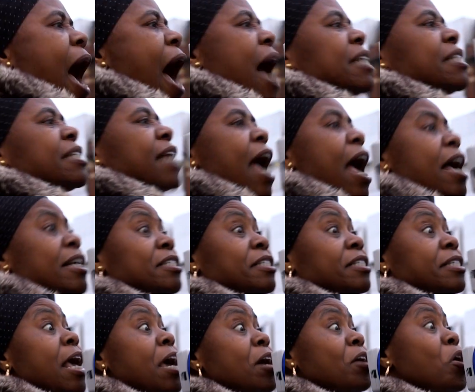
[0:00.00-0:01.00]
As a
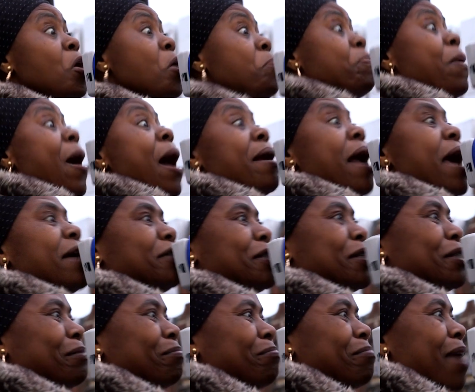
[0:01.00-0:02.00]
single parent,
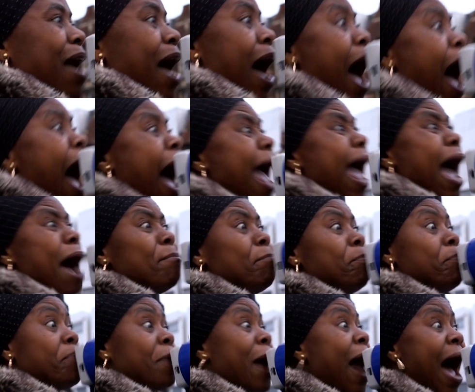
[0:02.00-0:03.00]
I am
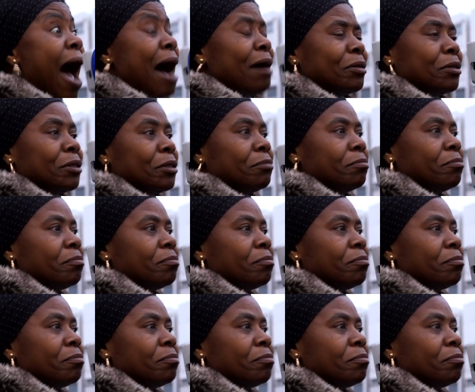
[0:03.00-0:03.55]
proud.